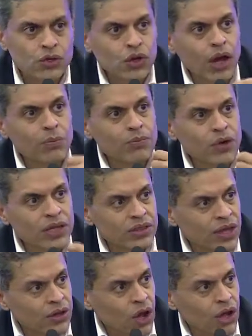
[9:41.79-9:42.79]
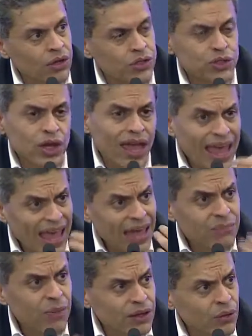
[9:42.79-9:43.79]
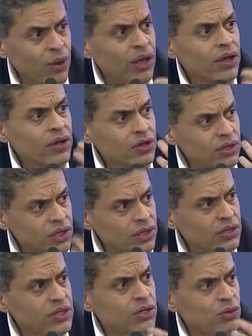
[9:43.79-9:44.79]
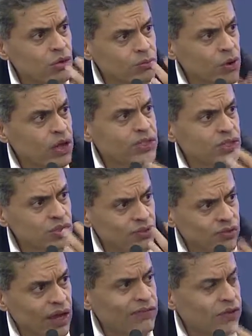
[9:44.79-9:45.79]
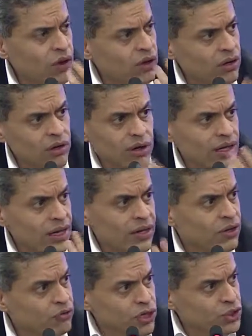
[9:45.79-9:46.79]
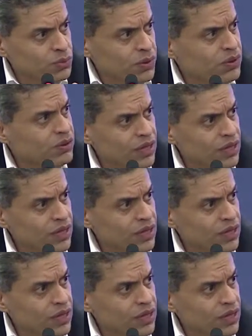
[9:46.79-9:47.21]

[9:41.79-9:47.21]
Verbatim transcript: to upgrade their knowledge, and by the way, to continue a process of lifelong learning and enrichment.